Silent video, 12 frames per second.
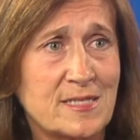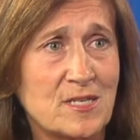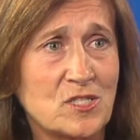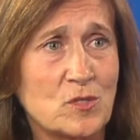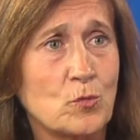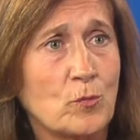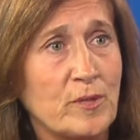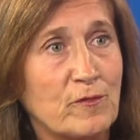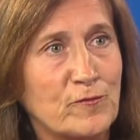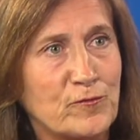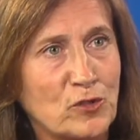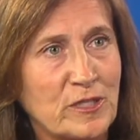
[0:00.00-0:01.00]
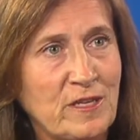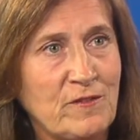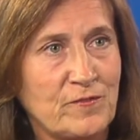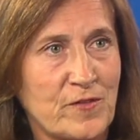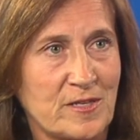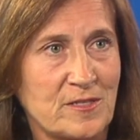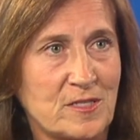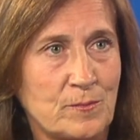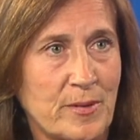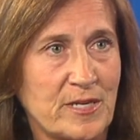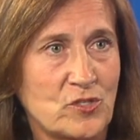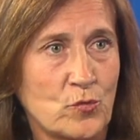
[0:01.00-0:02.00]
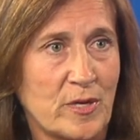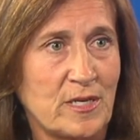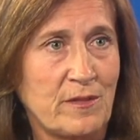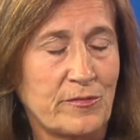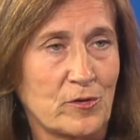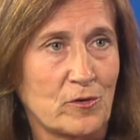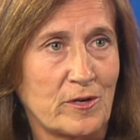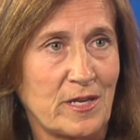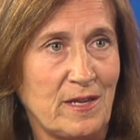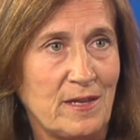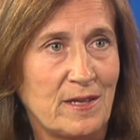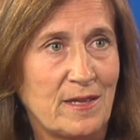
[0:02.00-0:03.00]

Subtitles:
system will be fully funded by 2030,